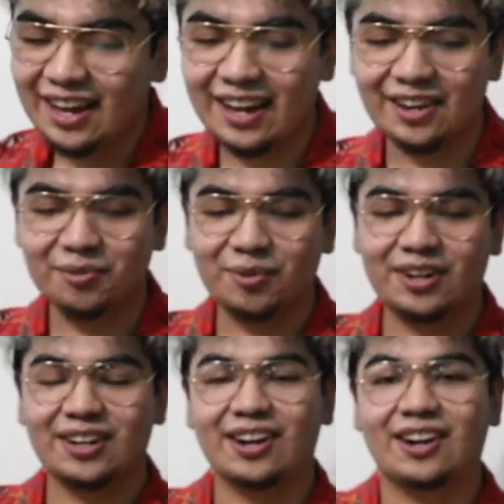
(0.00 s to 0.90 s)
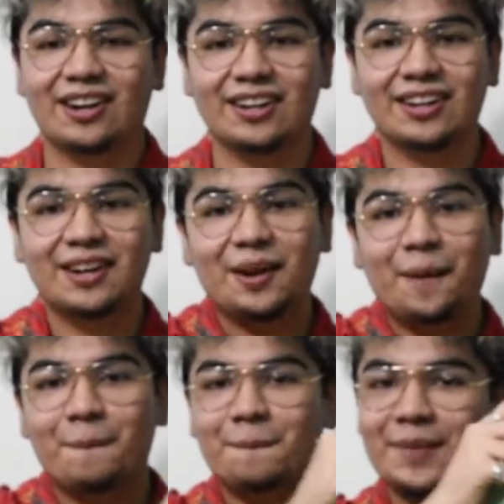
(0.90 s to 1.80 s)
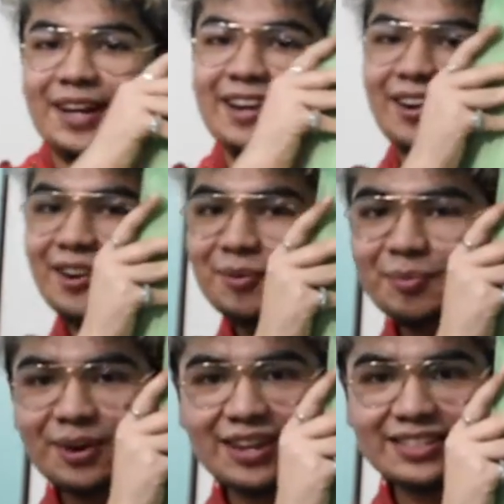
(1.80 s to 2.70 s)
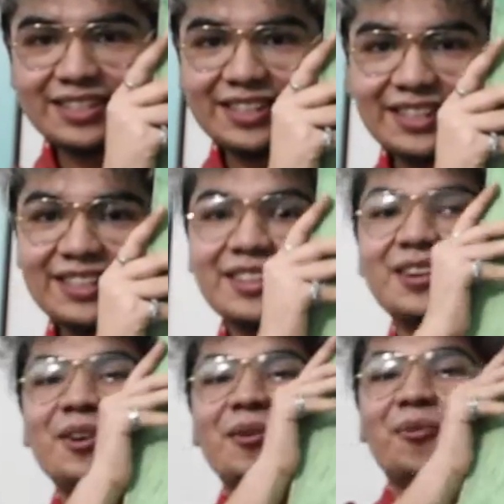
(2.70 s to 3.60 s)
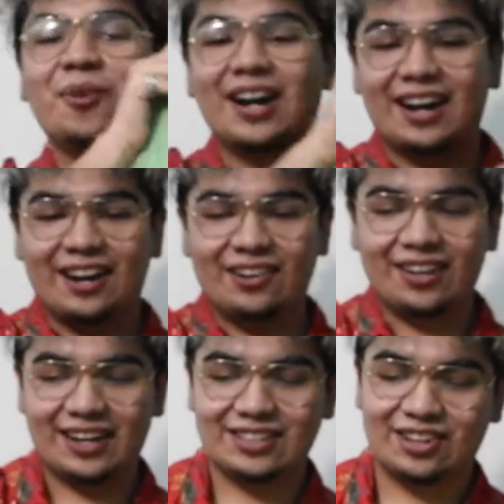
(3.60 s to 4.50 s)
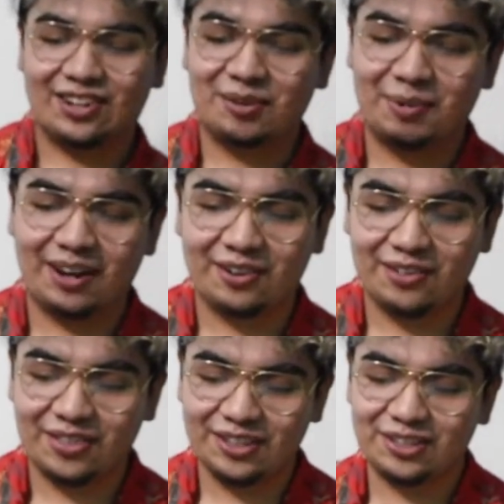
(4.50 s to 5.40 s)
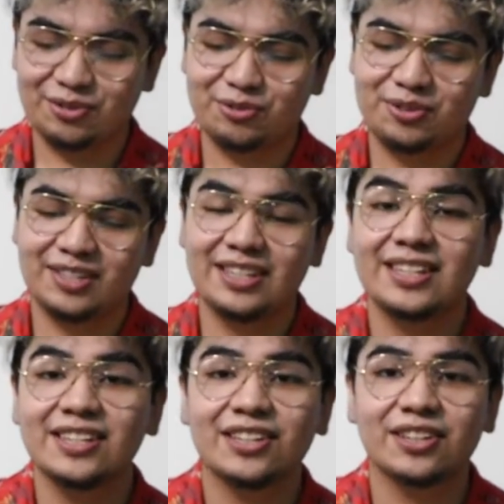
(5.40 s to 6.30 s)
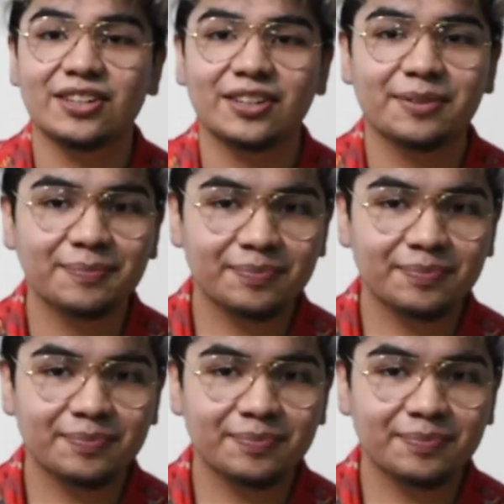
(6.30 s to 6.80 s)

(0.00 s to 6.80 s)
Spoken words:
and work on my art project while I talk about the new year.